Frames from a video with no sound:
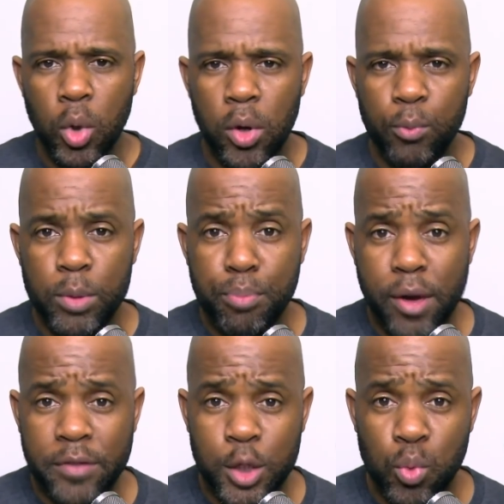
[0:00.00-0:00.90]
Lord, we
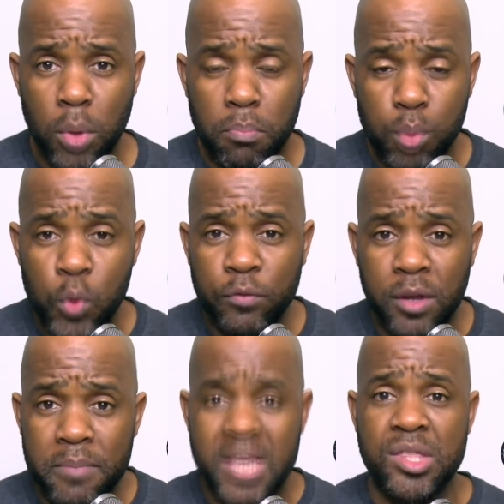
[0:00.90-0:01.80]
pray that you will move
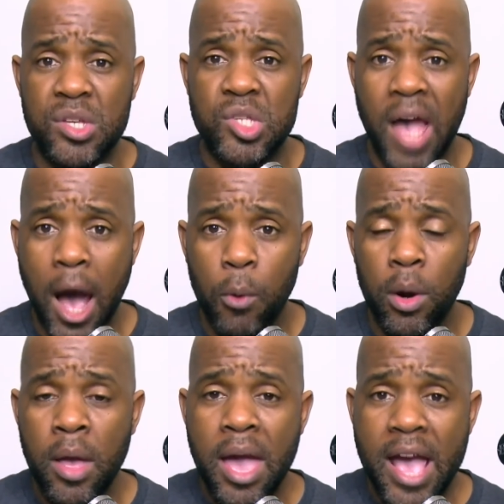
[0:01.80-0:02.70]
them in this
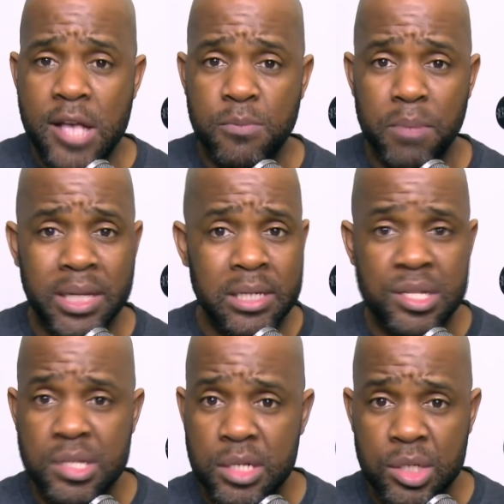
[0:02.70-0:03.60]
hour as many
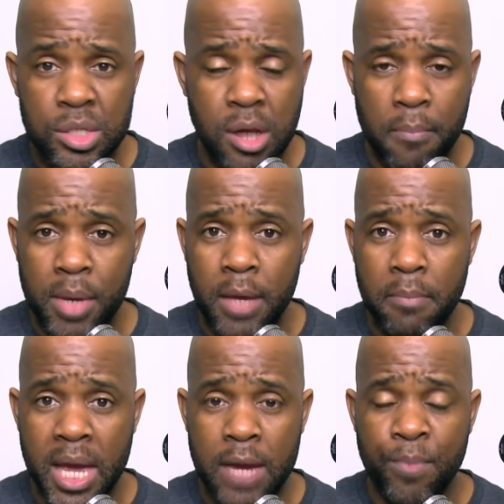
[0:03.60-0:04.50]
decisions are being
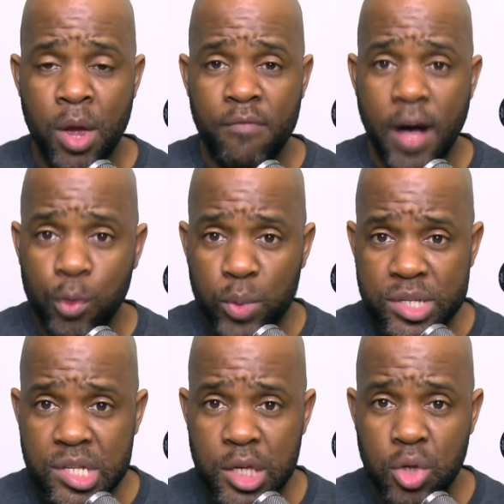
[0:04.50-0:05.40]
made. Father, we
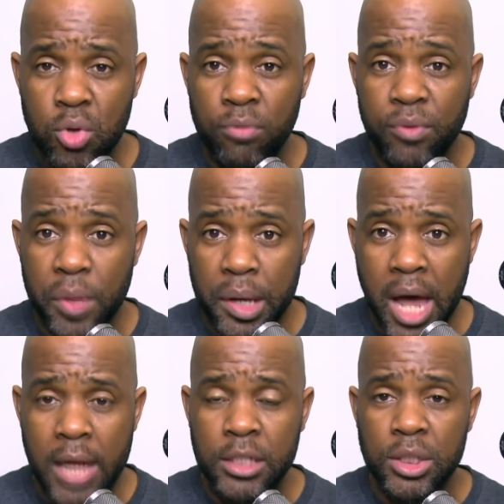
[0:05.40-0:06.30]
seek you for the
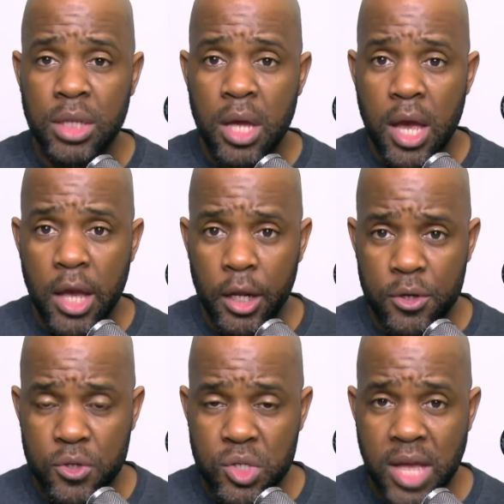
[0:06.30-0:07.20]
knowledge and
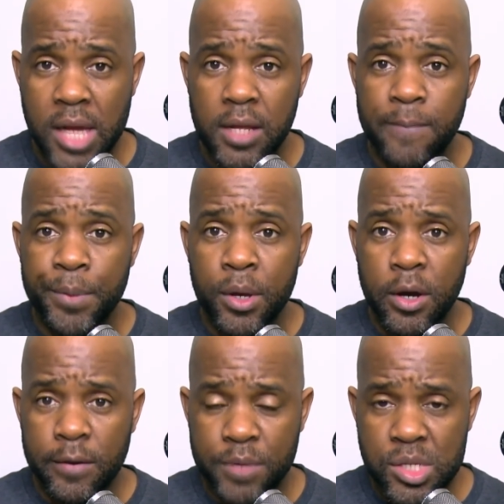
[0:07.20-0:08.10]
understanding
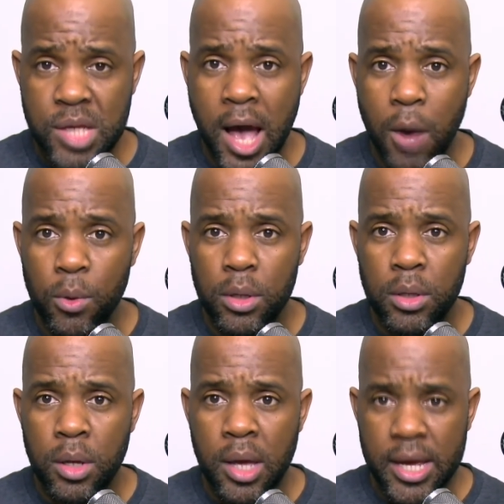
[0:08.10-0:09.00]
of this hour.
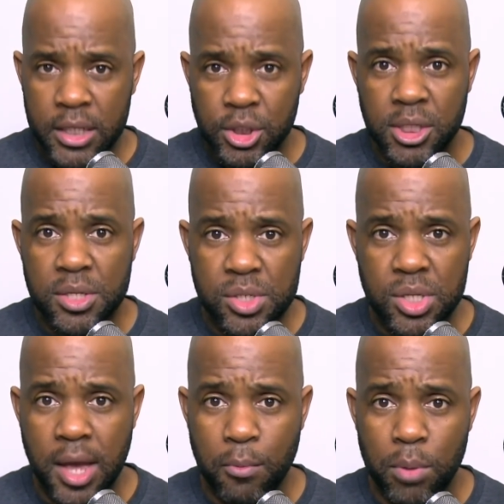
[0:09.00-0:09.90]
In Jesus'
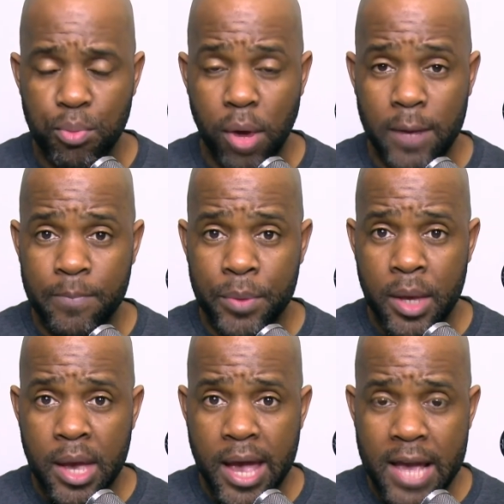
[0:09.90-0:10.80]
name we pray.
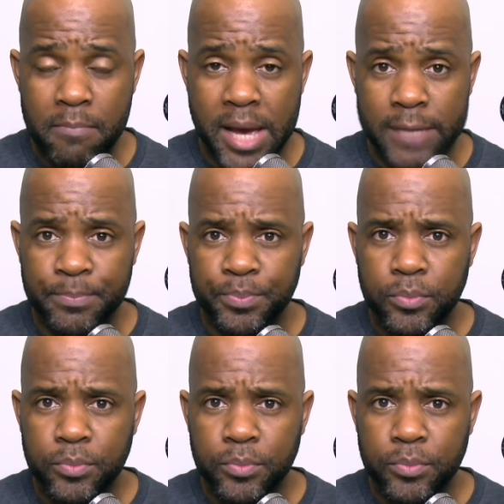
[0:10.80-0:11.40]
Amen